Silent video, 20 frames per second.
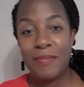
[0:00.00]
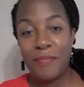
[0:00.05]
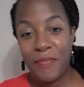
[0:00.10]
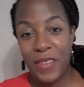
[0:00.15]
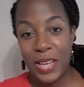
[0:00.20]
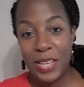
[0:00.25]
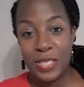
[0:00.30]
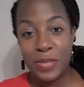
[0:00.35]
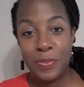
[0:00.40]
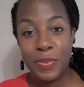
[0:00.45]

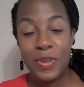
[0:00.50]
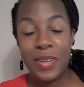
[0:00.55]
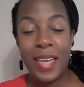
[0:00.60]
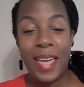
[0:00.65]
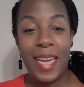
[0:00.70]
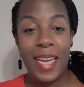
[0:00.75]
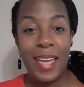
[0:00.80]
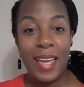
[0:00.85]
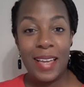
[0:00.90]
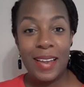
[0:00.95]
Facebook
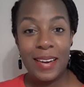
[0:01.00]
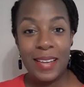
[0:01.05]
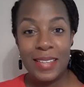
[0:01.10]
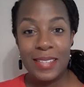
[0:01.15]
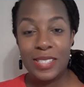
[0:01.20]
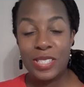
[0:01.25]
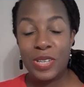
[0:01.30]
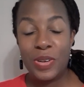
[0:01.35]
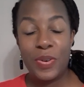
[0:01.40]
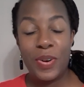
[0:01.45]
and
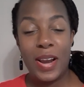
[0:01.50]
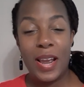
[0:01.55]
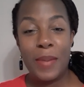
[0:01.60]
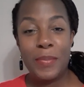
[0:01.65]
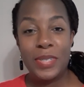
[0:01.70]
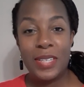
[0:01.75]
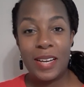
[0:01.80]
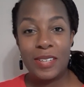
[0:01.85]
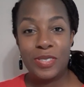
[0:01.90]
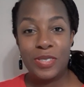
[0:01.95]
Instagram,
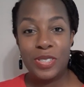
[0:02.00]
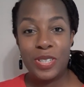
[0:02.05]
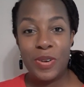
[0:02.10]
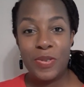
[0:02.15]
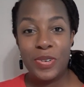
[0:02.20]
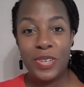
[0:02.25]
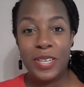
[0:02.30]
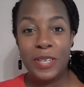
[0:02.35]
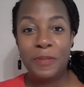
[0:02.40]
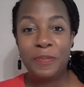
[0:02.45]
Dr.
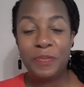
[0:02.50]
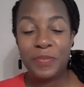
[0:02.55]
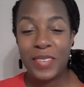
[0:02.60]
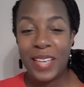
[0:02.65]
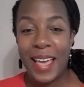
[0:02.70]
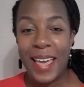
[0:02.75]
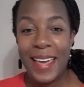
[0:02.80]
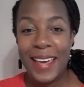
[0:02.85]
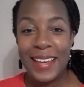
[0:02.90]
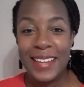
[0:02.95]
Tonia,
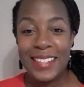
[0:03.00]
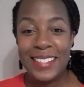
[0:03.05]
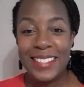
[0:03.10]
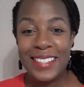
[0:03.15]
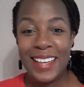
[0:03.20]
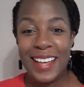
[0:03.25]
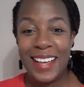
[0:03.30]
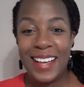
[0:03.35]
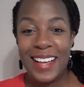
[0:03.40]
and